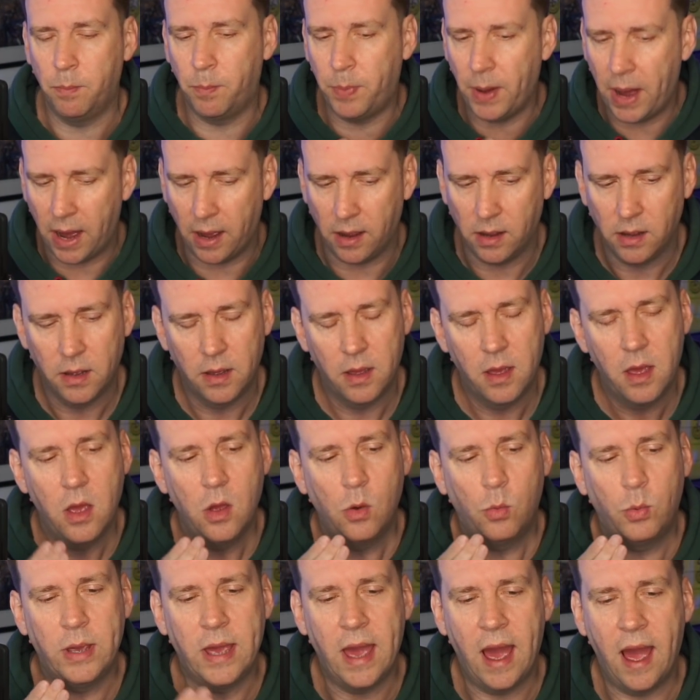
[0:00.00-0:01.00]
but
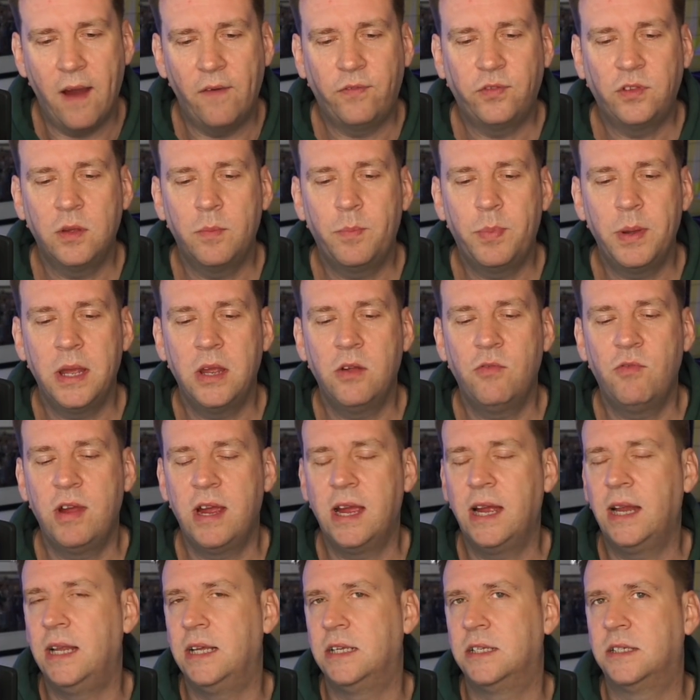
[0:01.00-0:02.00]
we have to be
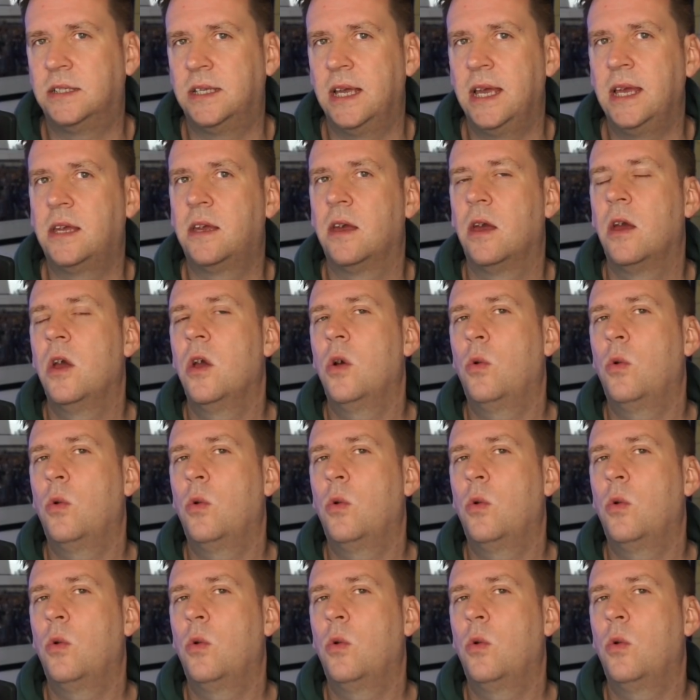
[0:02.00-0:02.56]
realistic.